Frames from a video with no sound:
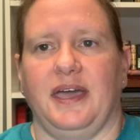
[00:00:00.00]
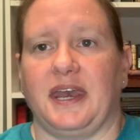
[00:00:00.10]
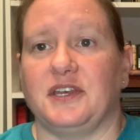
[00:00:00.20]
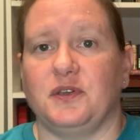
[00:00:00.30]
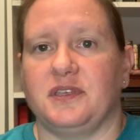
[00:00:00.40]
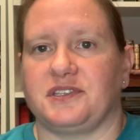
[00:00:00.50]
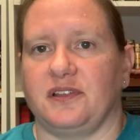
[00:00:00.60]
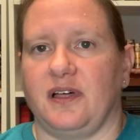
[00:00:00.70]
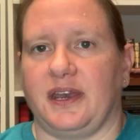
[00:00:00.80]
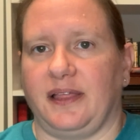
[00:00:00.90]
I do this a
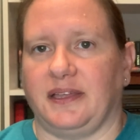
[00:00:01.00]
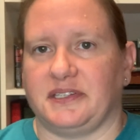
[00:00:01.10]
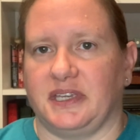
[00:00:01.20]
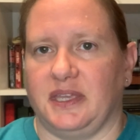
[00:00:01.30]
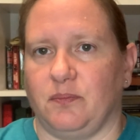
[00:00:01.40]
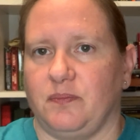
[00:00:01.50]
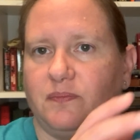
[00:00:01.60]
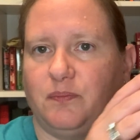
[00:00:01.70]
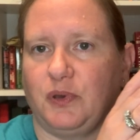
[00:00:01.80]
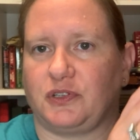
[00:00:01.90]
lot. I like to get
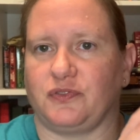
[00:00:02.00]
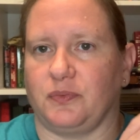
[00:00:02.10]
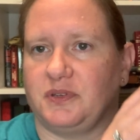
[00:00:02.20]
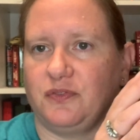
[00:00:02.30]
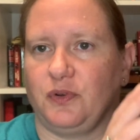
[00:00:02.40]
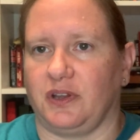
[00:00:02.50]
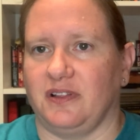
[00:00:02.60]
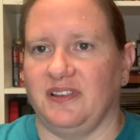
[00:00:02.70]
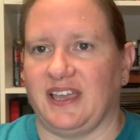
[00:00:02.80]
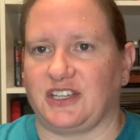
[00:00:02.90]
books from different
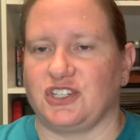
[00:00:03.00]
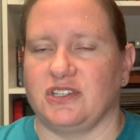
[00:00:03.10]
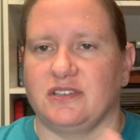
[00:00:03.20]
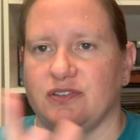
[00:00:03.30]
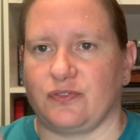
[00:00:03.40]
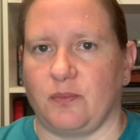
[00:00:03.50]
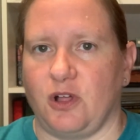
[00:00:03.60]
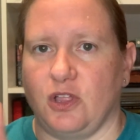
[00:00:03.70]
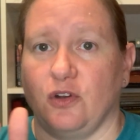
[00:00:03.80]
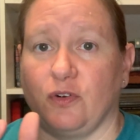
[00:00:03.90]
collections from
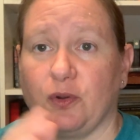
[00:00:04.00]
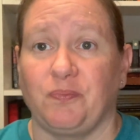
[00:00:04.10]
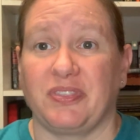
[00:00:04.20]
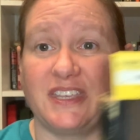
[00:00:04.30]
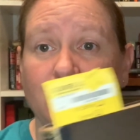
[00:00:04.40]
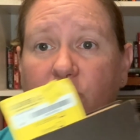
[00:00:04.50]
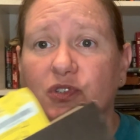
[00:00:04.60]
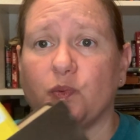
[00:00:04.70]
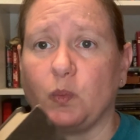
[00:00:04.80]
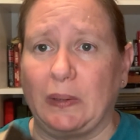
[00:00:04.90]
all over. This
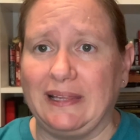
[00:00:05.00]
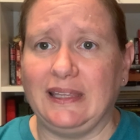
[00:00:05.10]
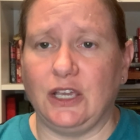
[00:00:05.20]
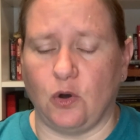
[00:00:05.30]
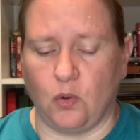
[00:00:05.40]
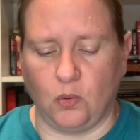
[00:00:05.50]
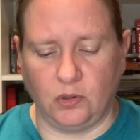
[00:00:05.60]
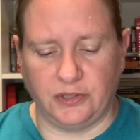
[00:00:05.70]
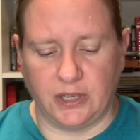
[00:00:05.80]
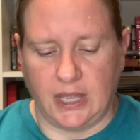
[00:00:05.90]
one's really old.